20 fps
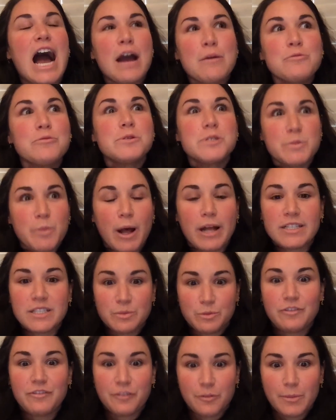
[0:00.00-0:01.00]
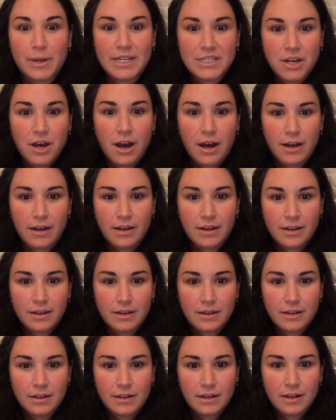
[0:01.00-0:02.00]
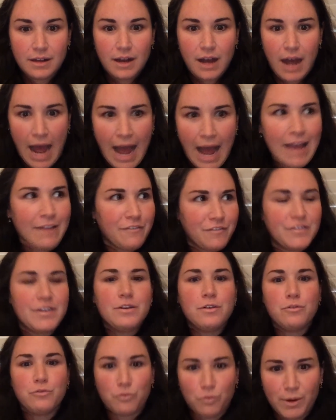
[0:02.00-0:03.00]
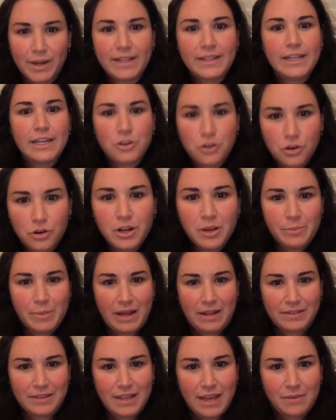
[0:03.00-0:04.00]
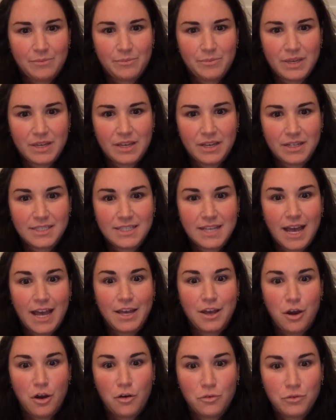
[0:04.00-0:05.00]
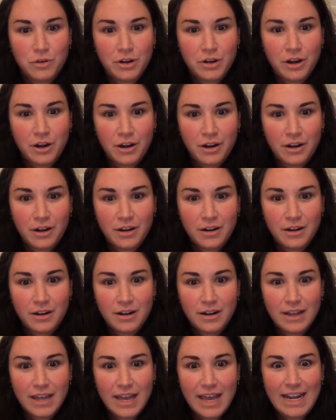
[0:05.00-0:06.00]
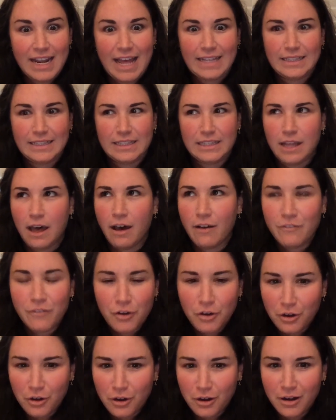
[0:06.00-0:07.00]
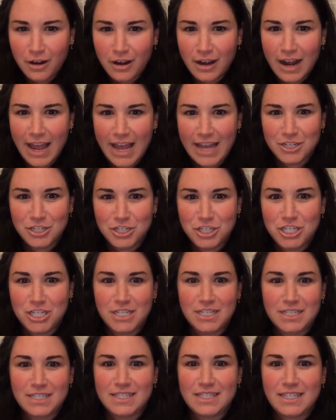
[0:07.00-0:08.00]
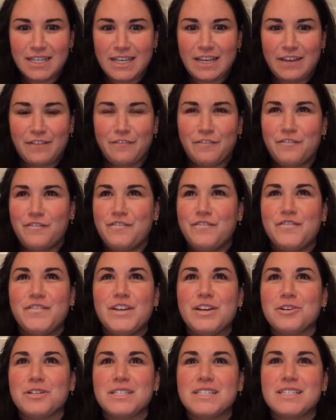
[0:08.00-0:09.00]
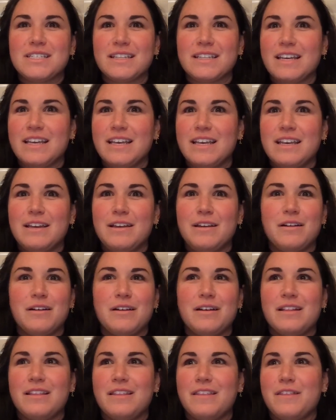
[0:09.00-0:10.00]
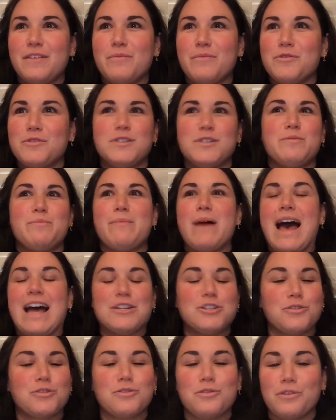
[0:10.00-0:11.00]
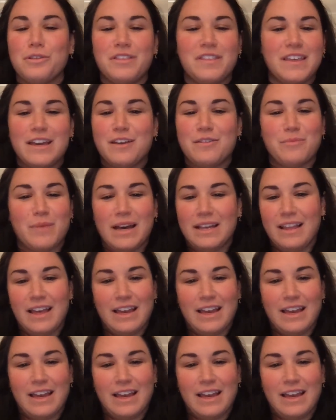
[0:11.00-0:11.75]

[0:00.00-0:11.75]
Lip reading: I'm responsible for my dog. I feel really good about that because I own her and I love her, and she's like fiercely the most magical thing in my